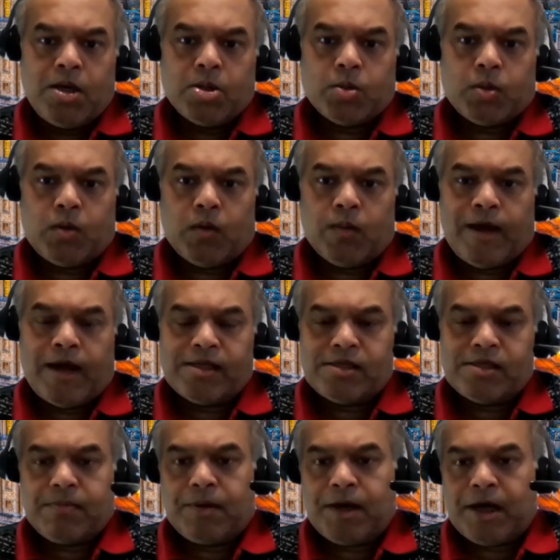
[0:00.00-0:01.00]
So
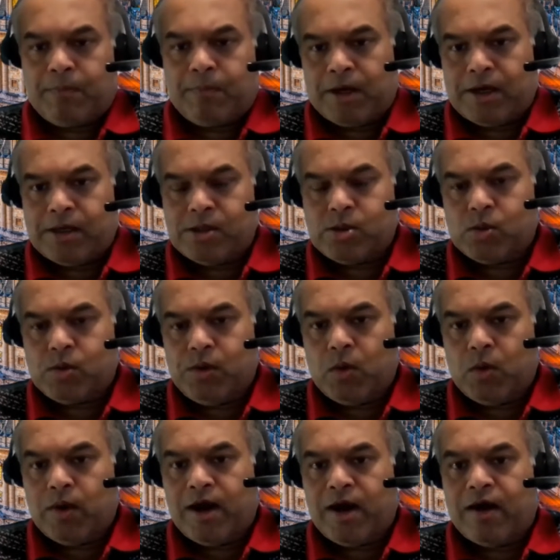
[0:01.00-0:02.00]
that's the pipeline. So
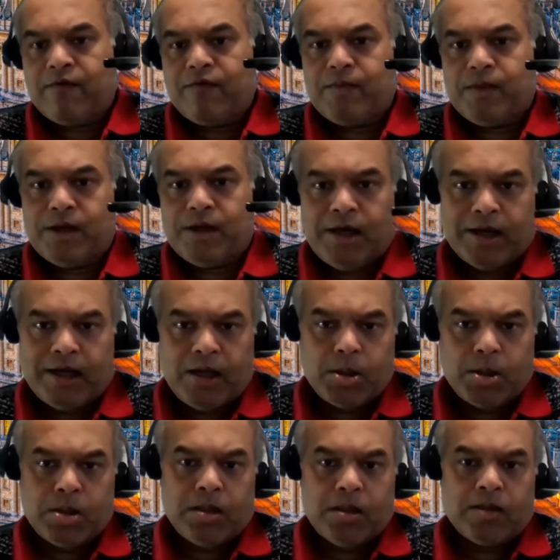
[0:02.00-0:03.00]
you have the data
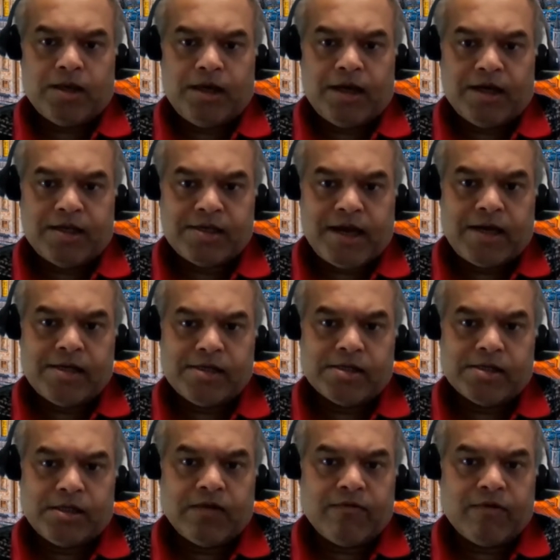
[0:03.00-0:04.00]
engineer, the data
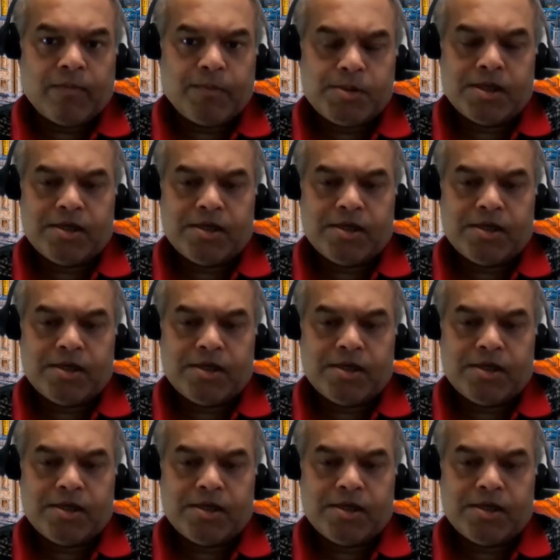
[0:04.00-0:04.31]
scientist, and DevOps.